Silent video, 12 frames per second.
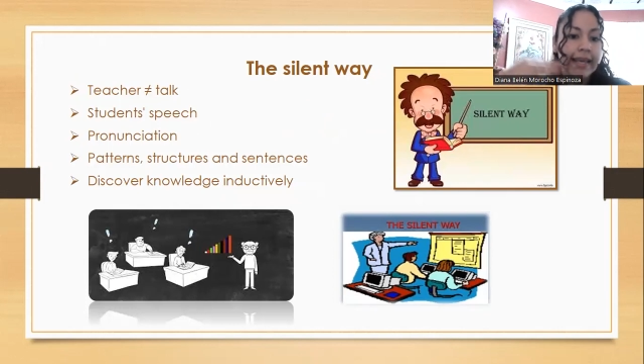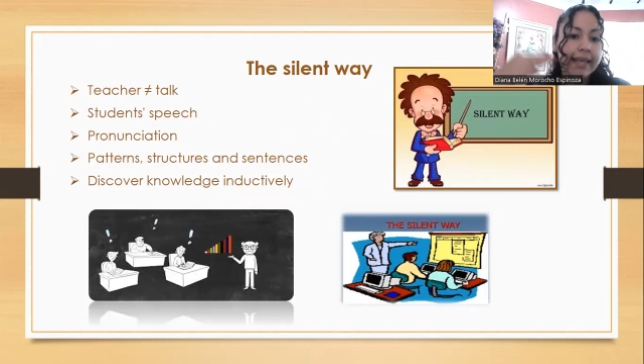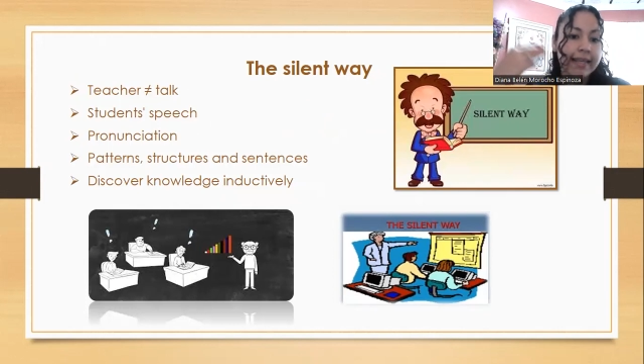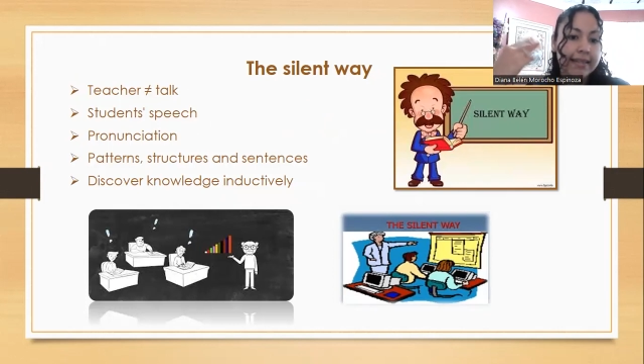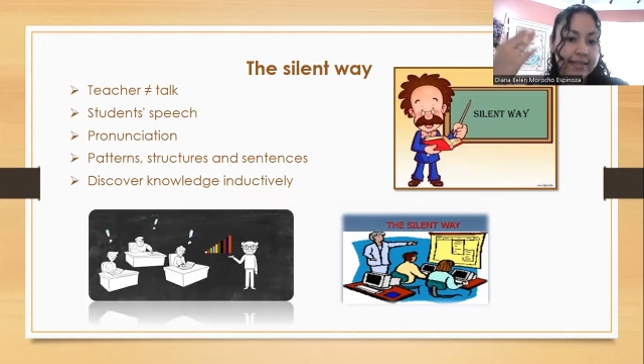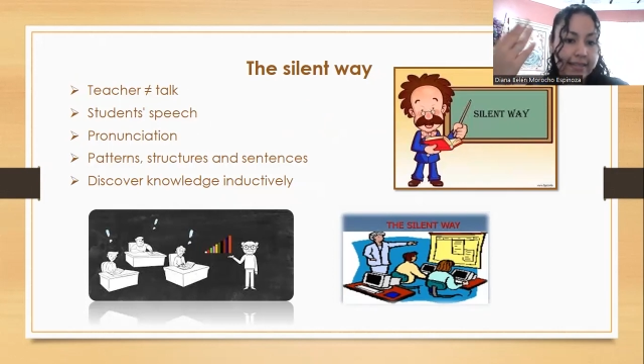
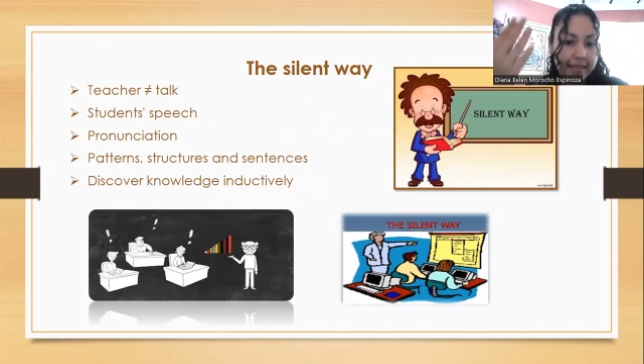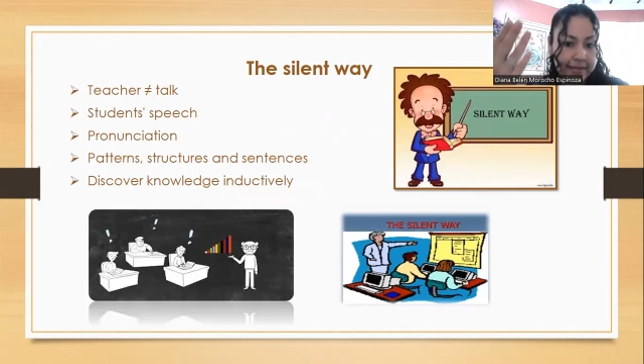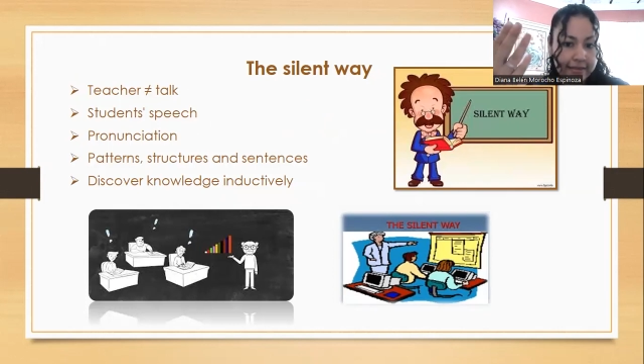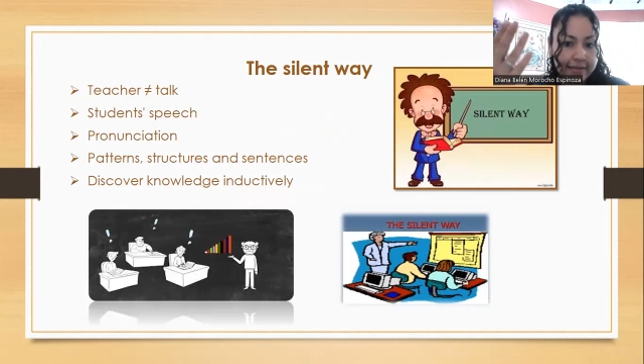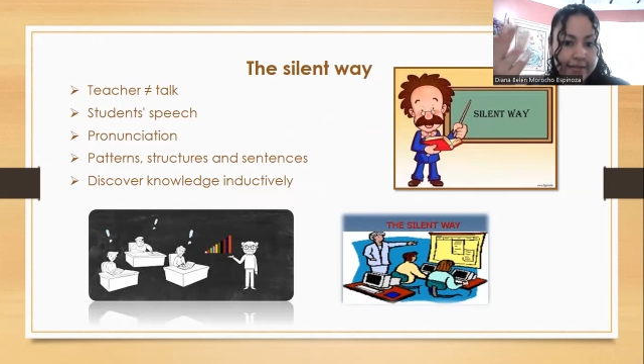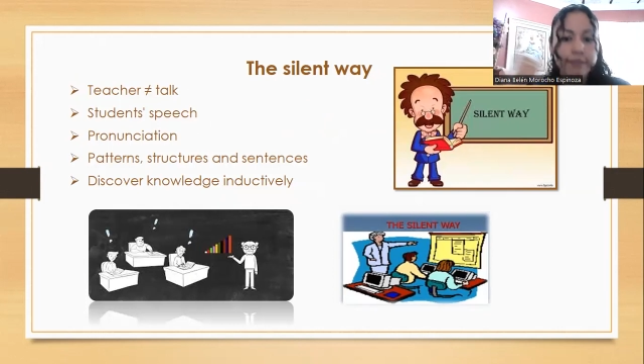and
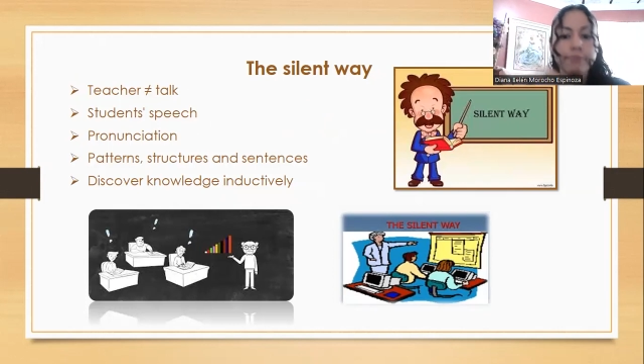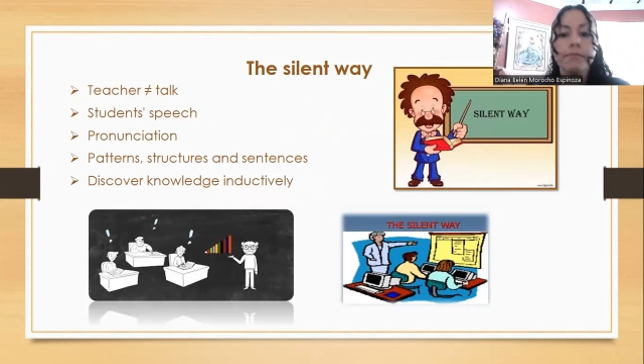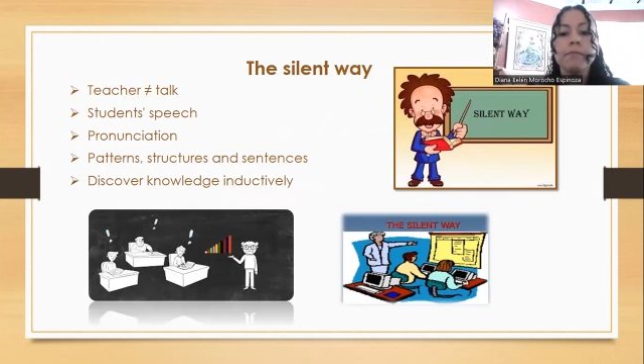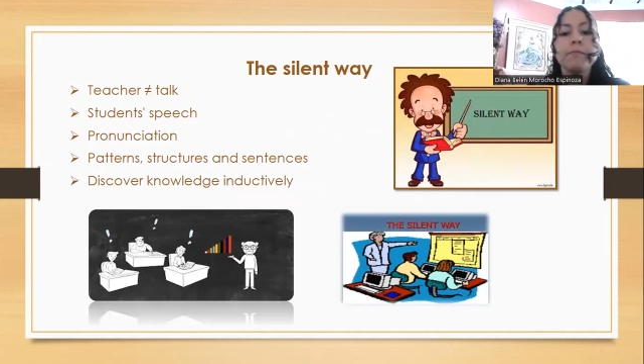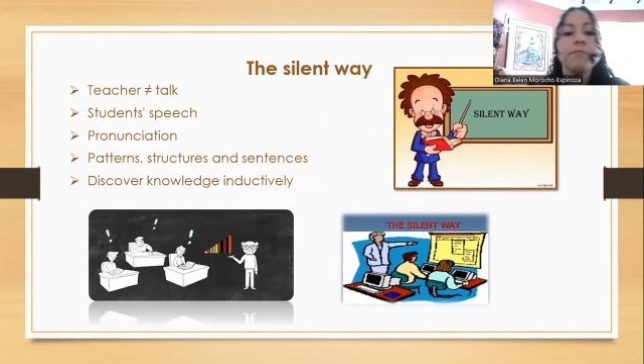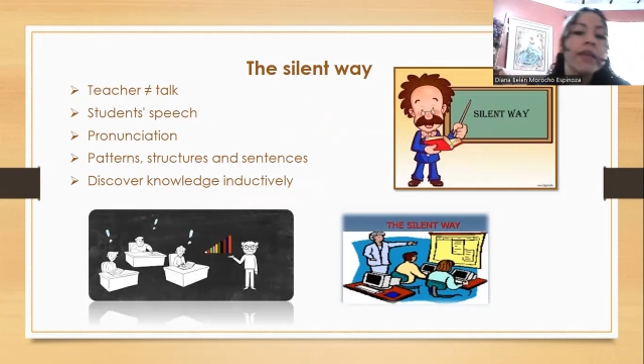sentences.
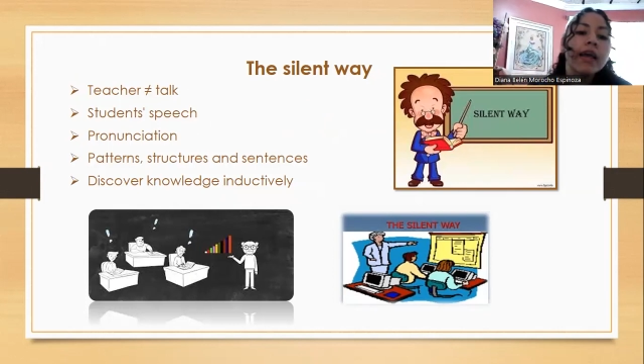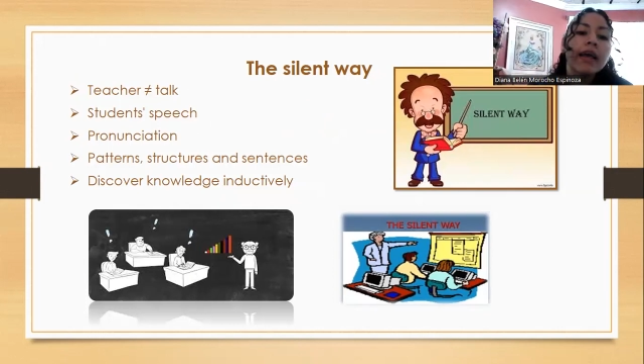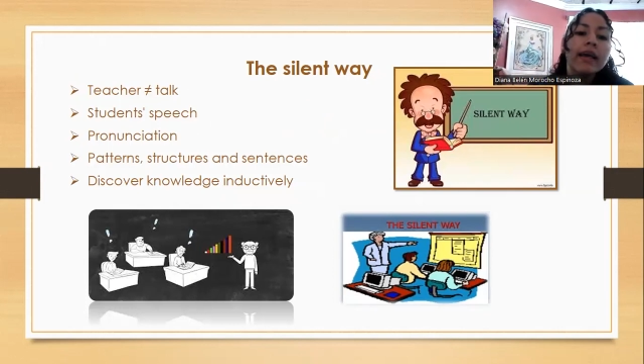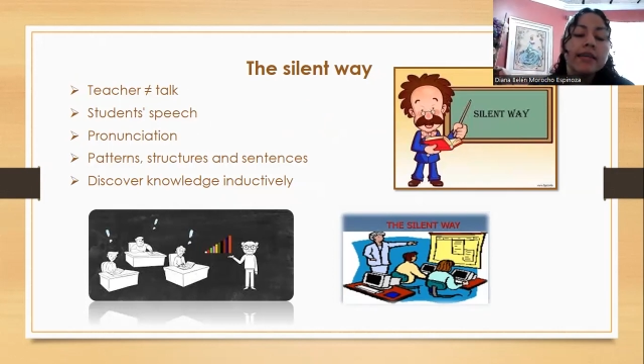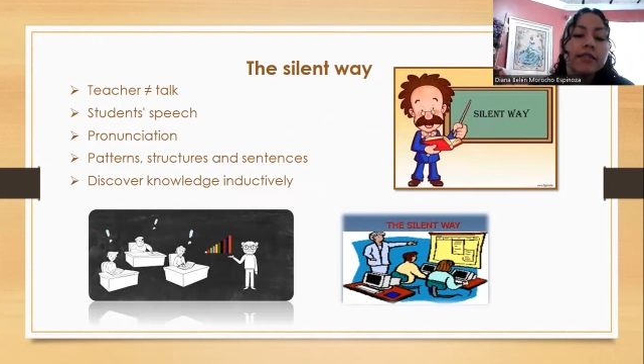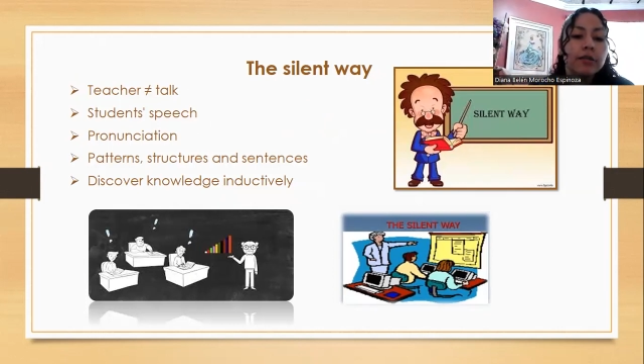
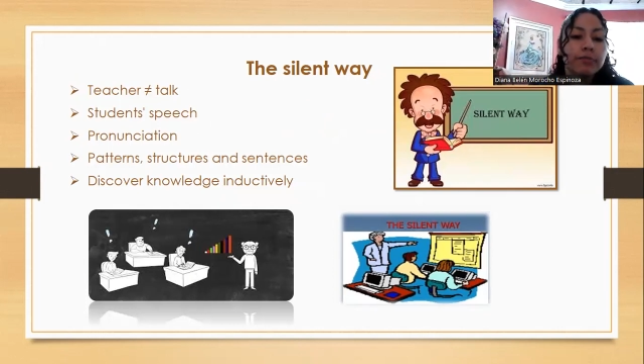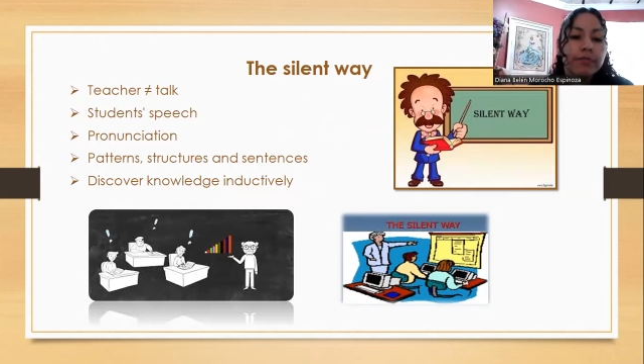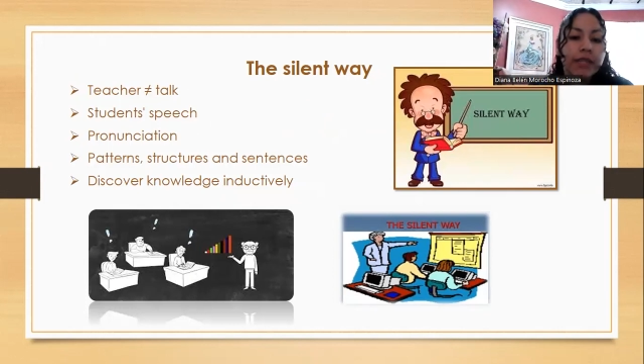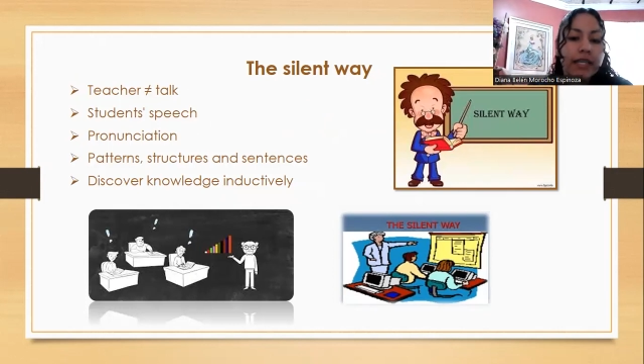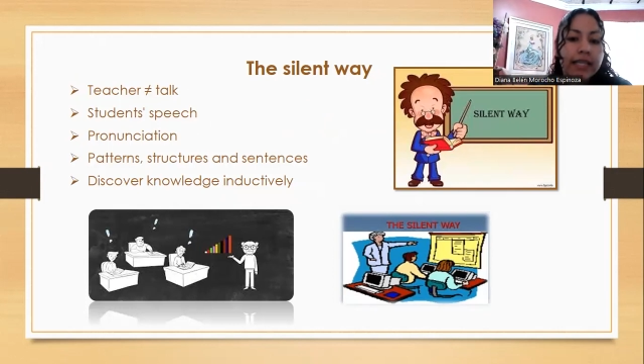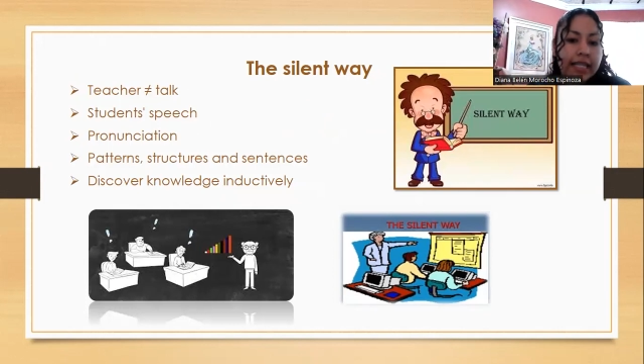So
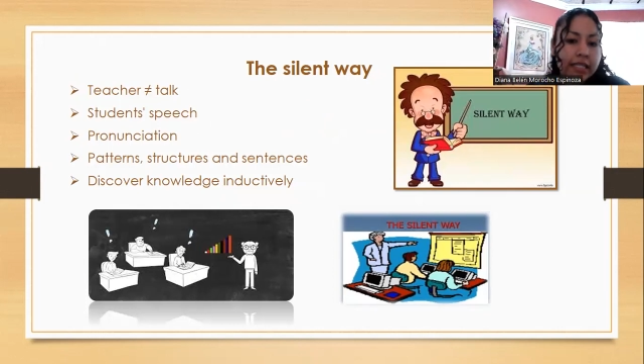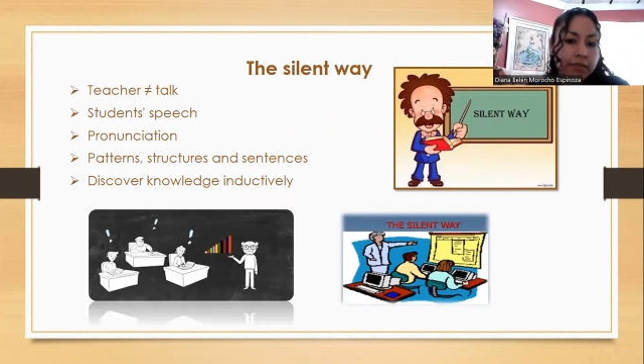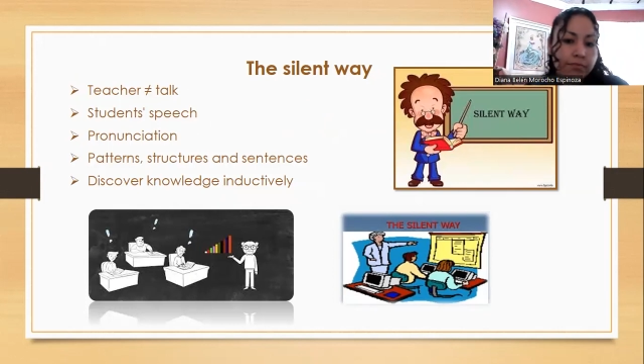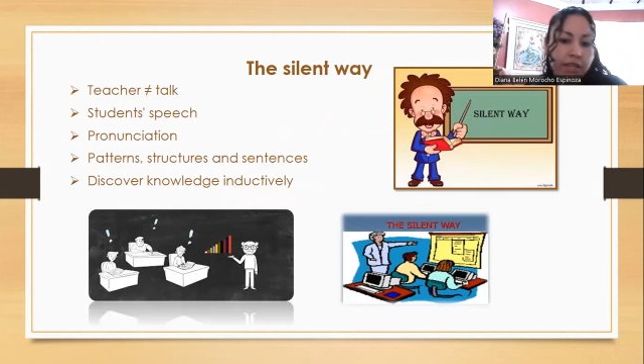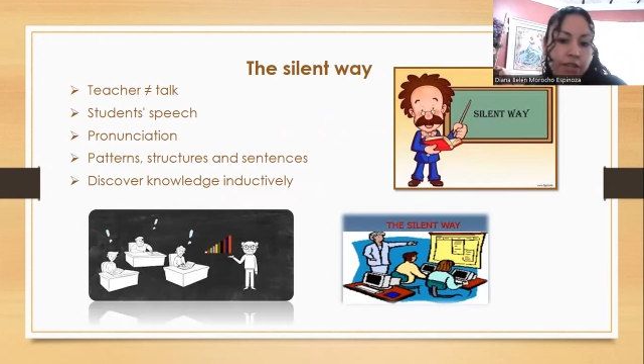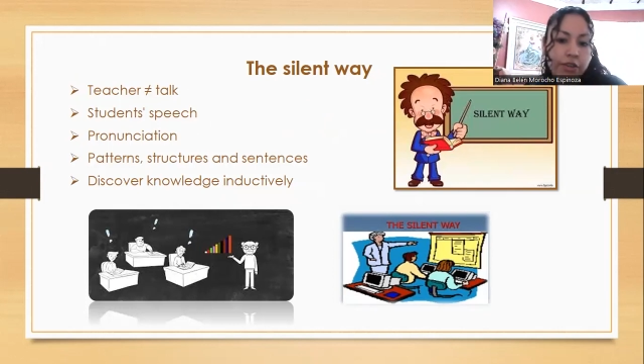in this
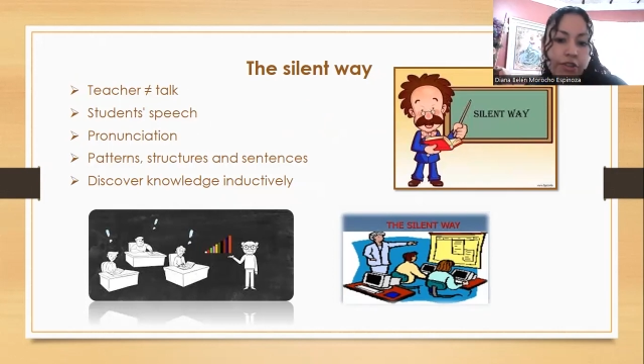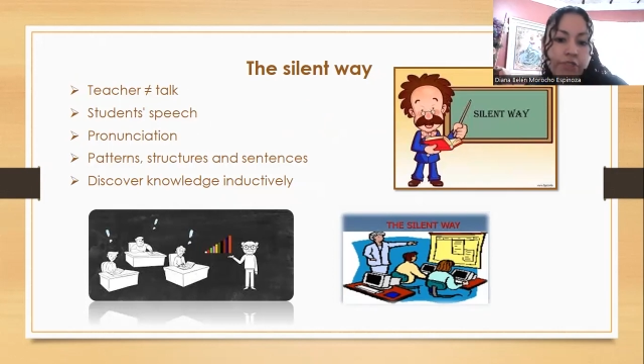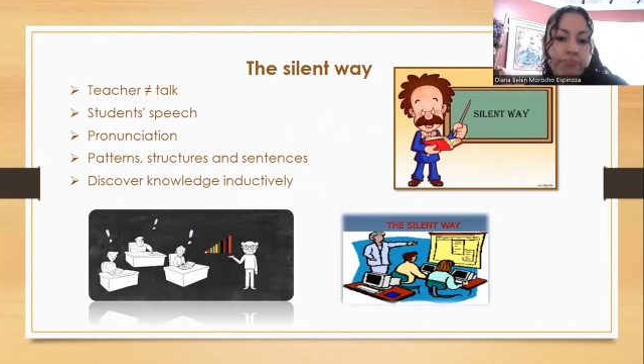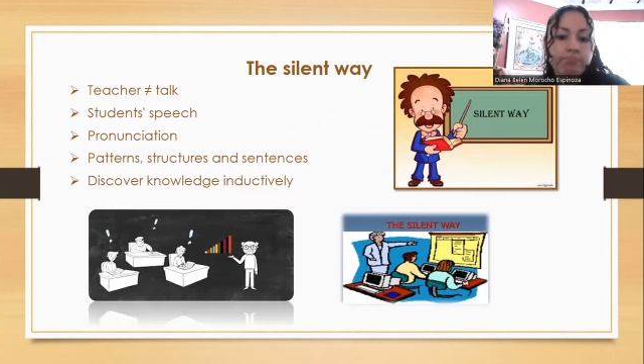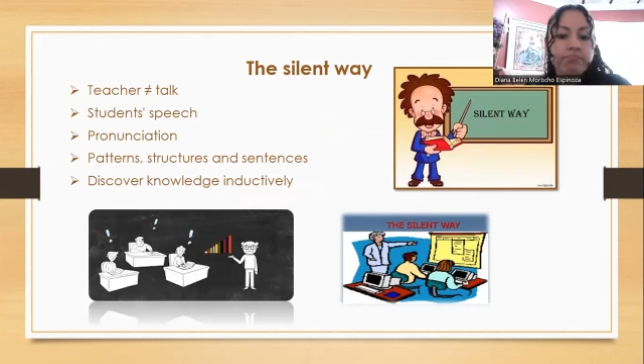method,